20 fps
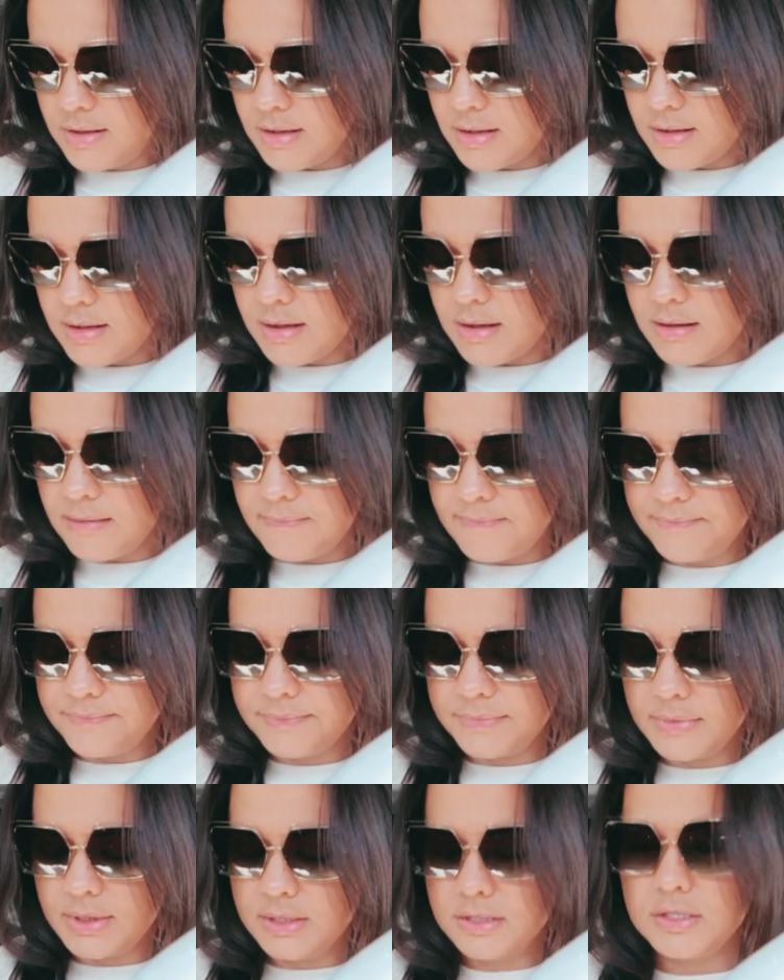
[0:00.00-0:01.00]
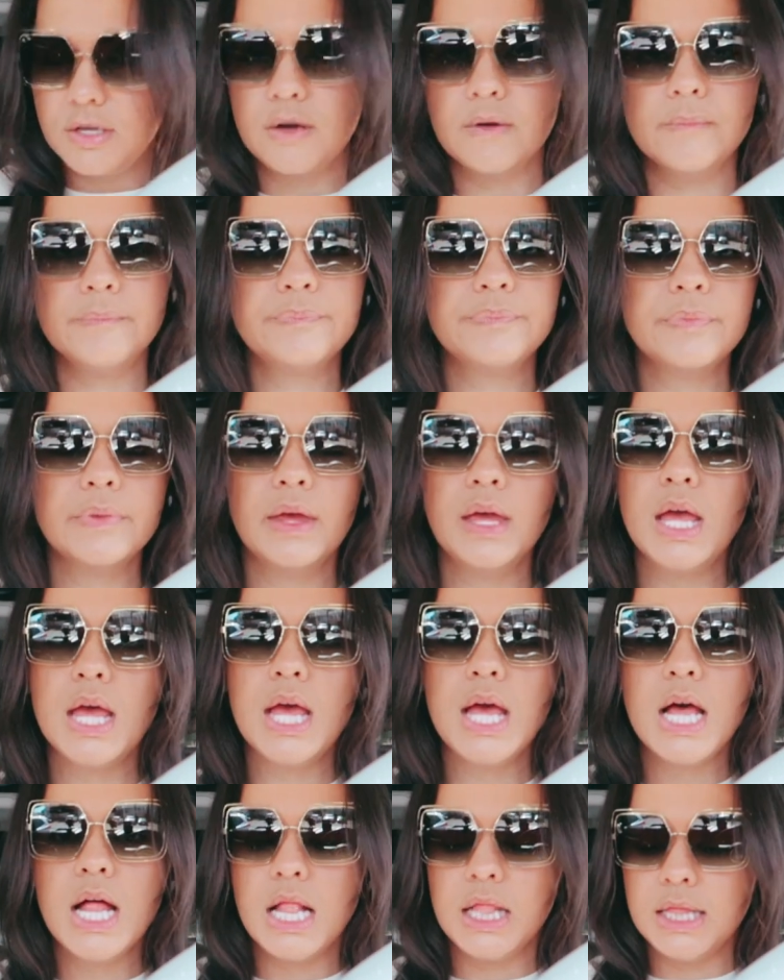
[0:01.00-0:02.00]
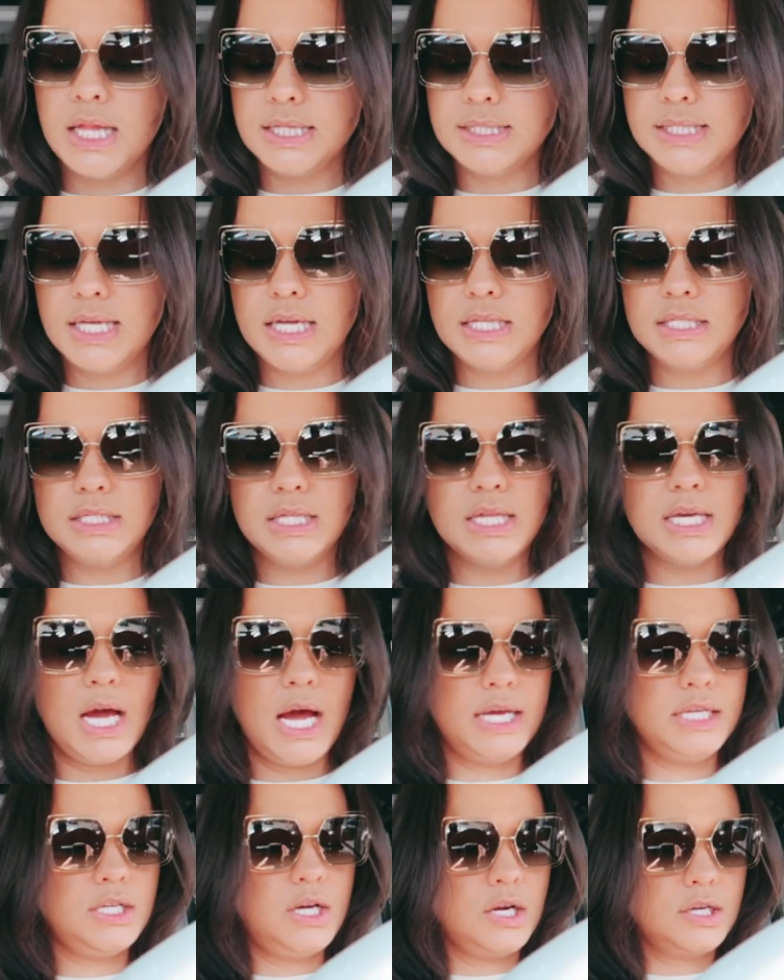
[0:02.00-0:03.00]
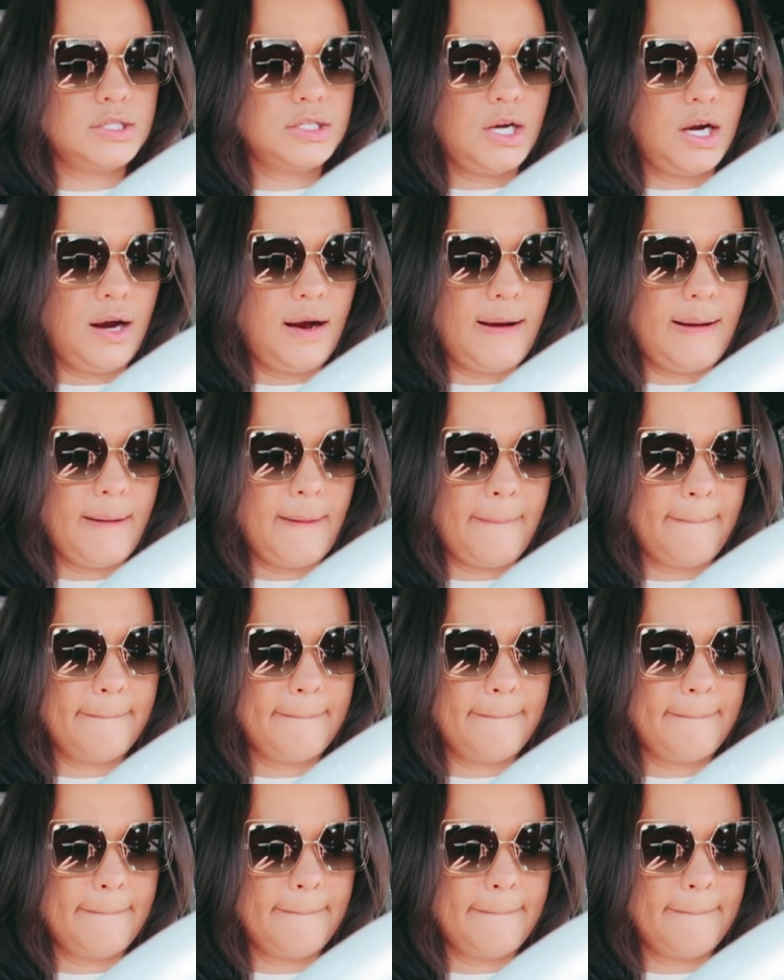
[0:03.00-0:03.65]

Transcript: Um, so let's head to the eye doctor.